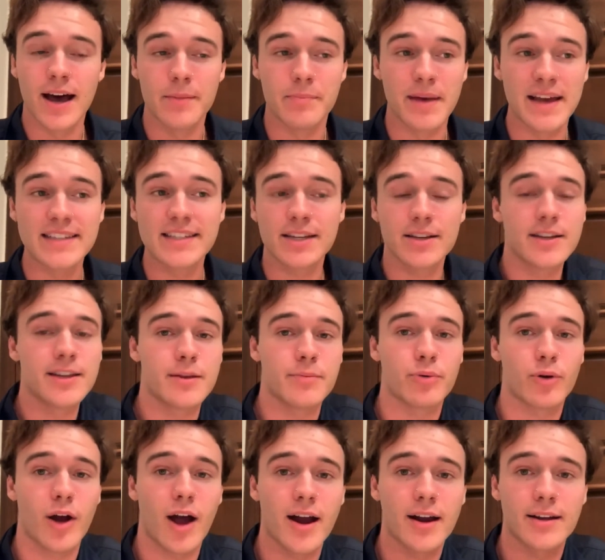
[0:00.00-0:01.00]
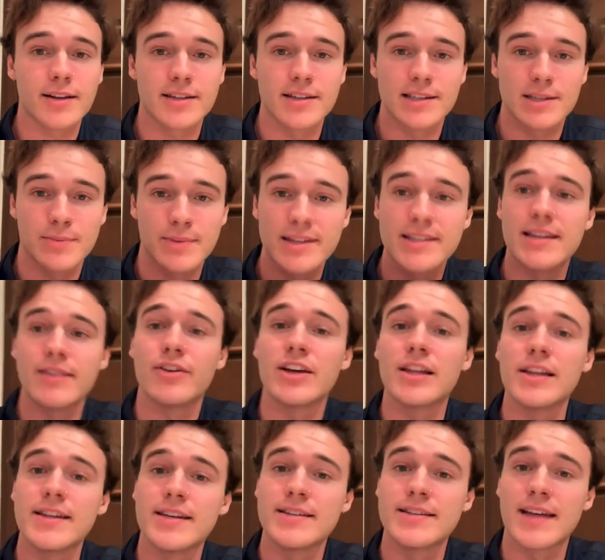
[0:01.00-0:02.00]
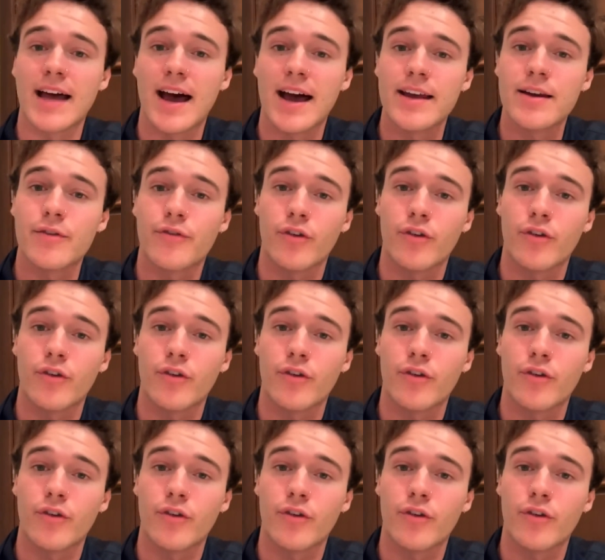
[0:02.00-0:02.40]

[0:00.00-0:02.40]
Basically, the product is specifically designed